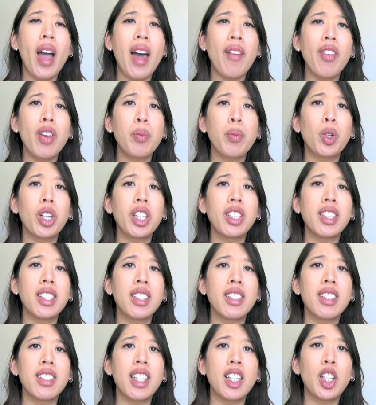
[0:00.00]
having morning
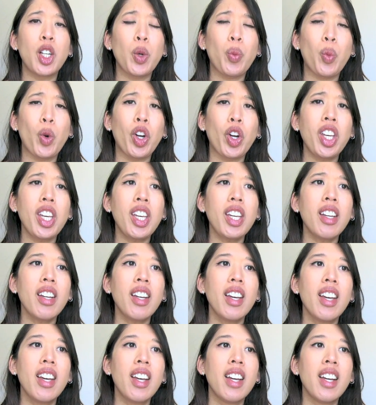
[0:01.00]
sickness and you're working